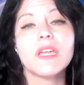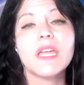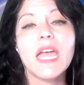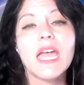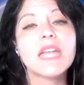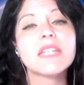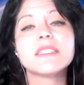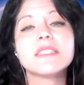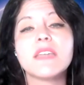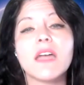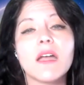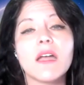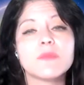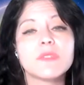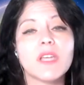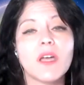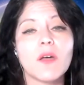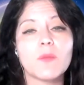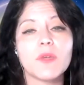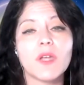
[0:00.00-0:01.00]
And times,
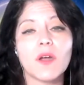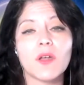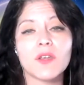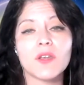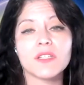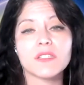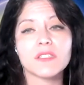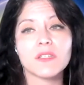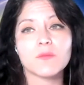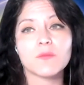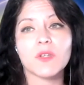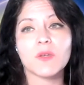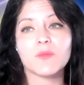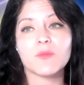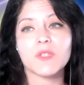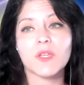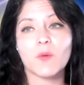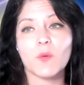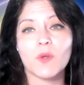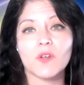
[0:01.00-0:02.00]
I'll be honest, sometimes
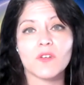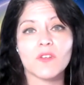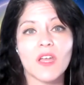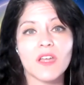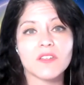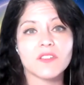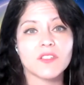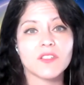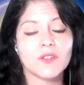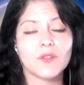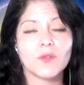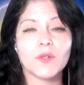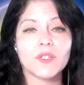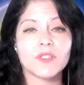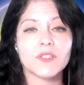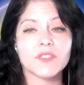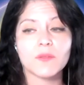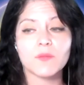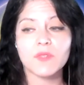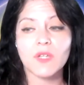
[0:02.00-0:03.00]
I wonder that too. And
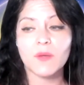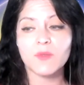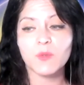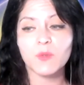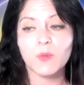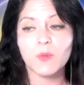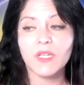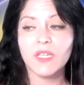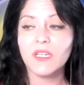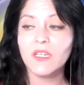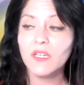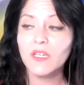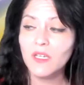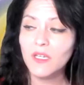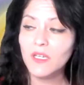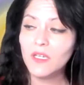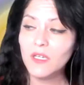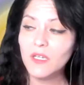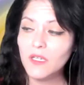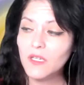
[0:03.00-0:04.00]
sometimes we
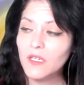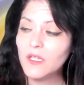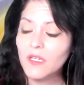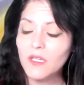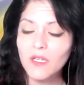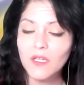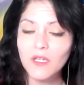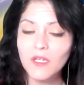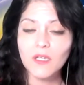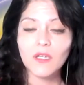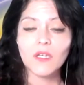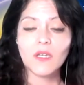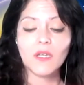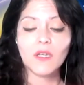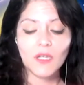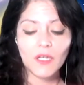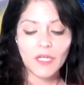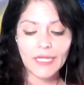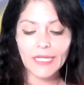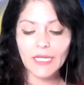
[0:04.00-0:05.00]

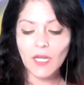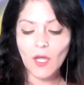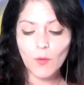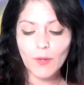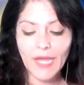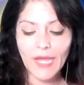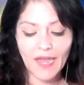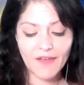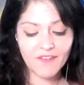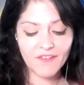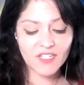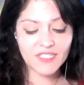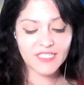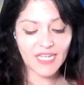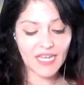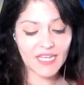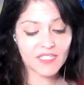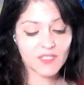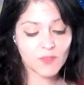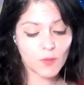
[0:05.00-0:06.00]
have our
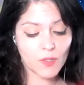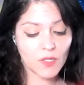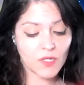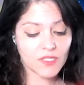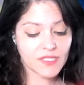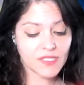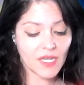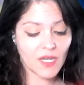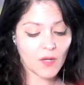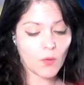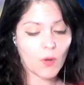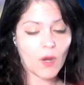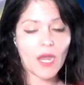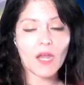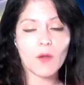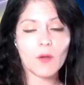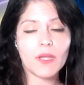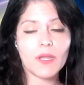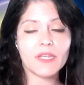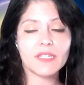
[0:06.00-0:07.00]
days where it's like, why are
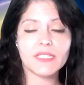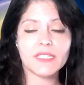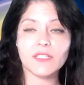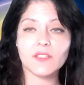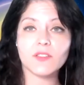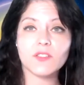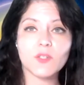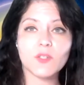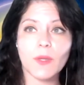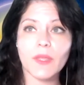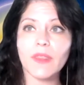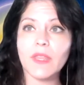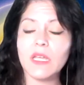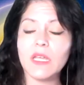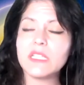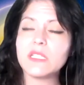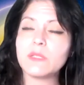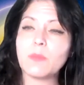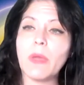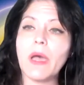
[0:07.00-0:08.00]
we still doing
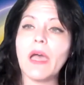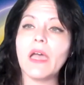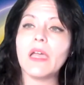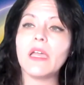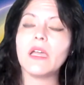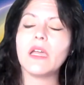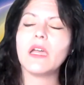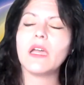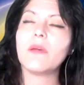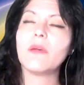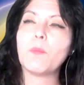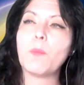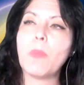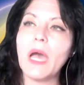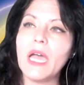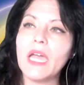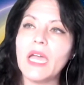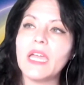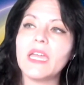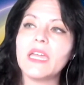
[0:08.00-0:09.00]
this? But
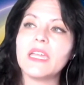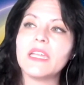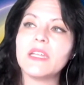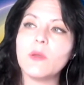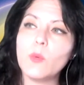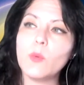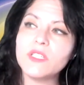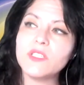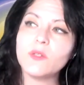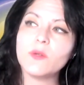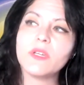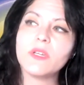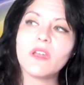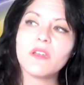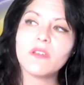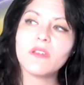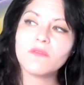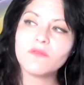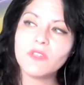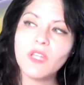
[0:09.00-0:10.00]
we do it out
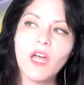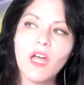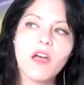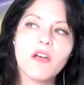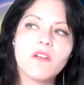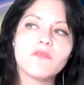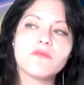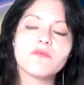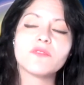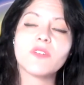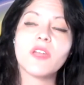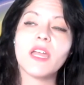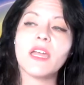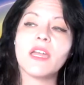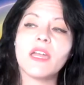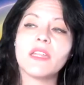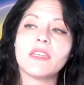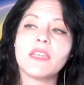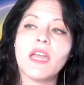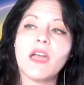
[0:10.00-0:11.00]
of love
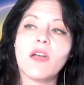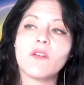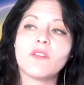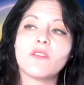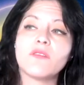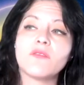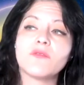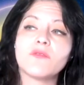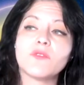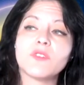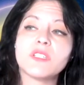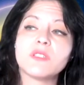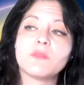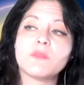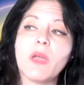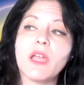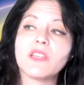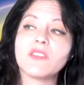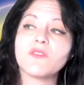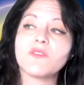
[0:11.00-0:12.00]
and out of
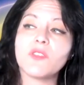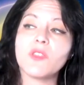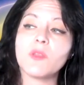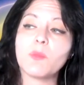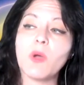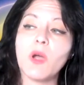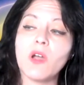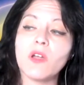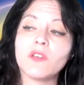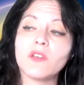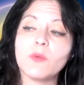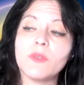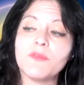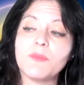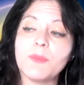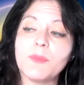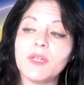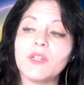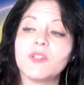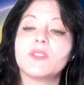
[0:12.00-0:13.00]
respect for the bond we've
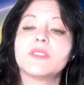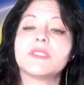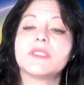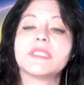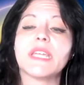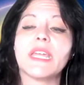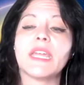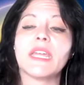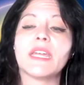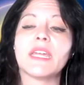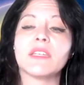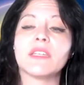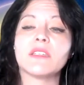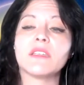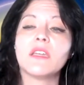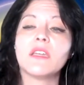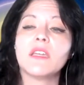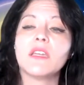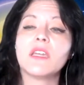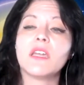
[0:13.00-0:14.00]
built, and
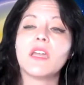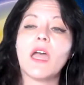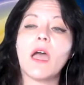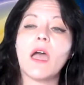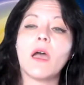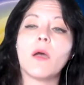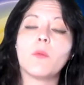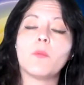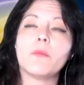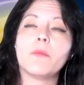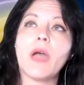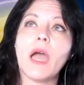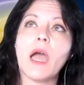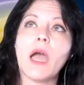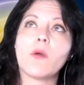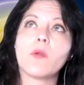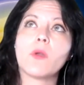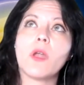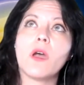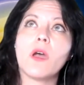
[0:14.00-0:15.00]

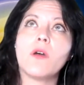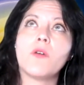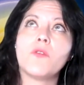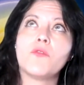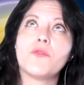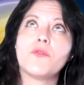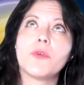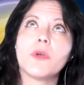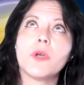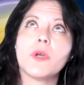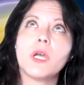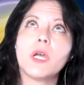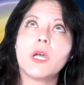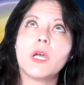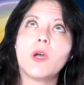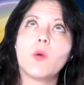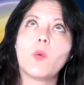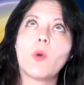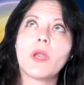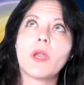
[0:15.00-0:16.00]
out of
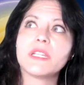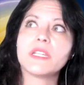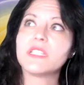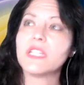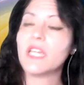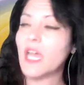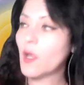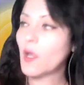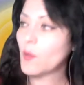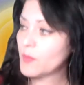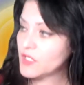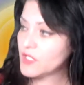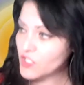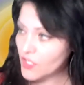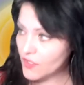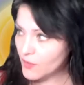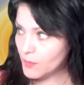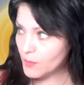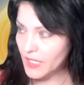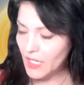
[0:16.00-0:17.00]
wanting to help each
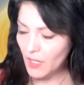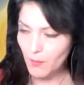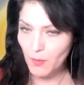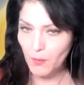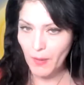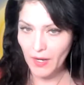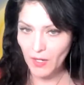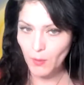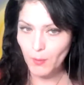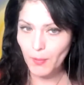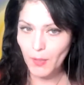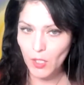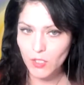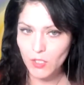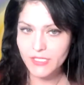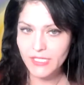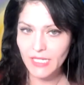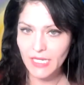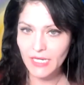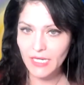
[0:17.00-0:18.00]
other become a better
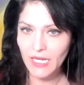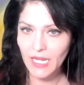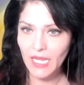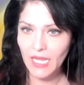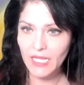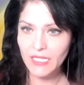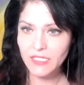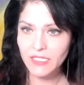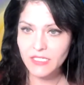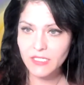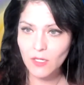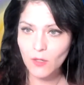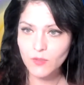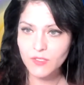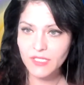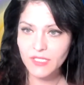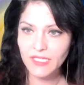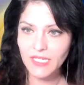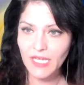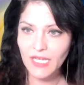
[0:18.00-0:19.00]
person. And so
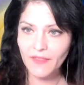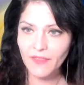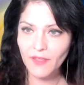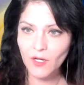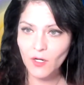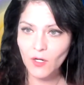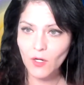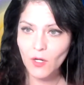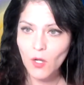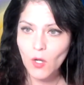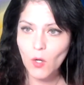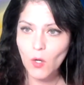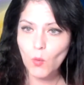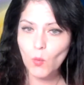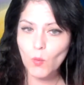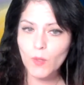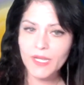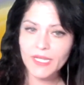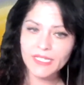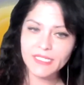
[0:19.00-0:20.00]
together
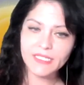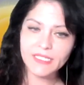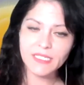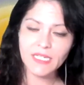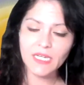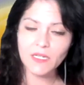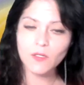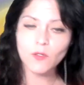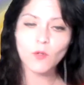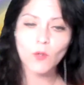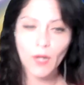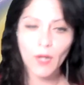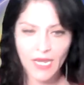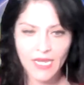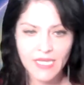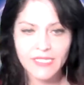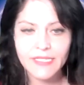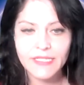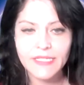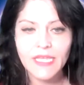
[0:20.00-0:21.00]
we extend
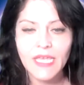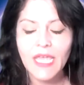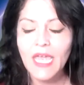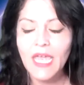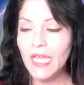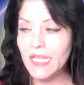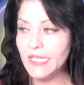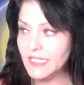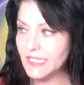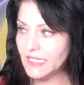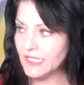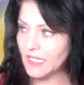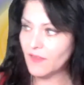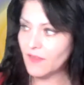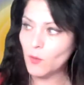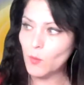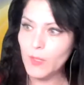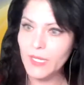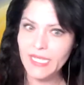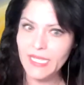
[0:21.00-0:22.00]
grace, and together
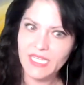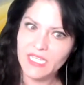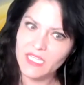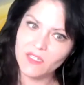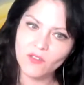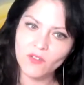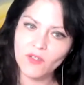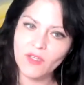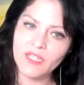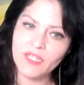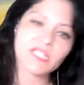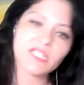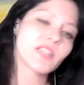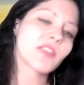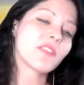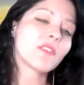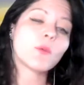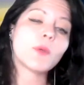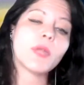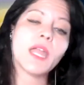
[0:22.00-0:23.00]
we heal, and
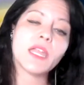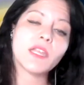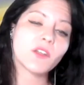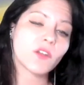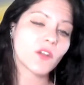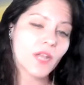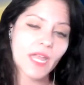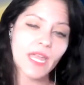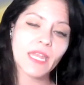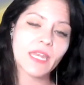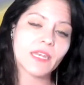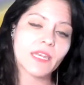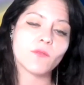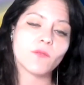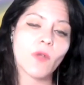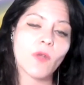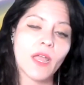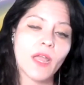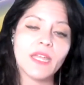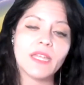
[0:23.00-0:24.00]
together we anchor in,
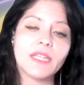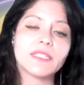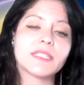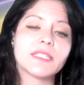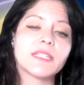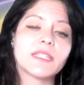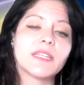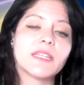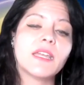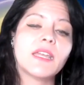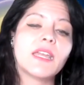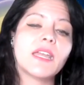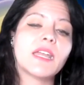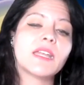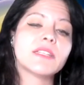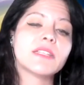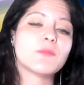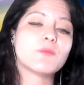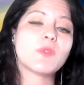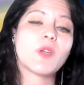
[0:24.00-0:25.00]
right? And
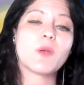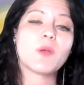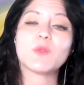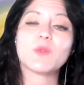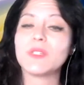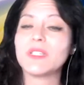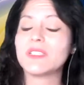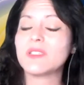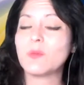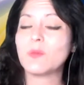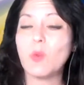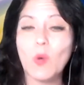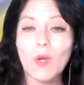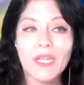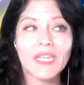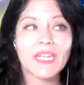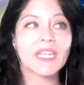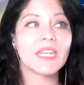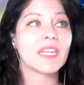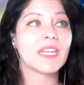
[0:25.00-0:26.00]
sometimes we're
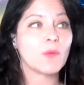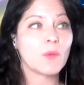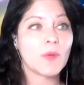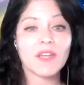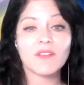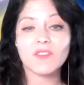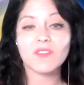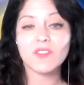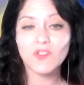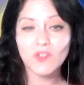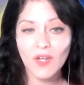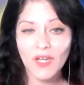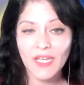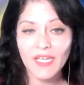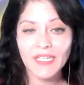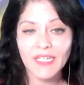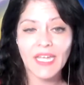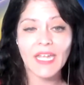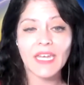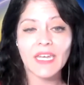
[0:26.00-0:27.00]
disappointed and we have to try
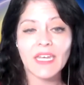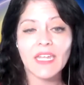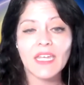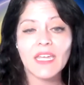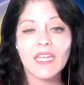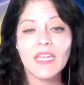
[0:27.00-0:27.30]
again.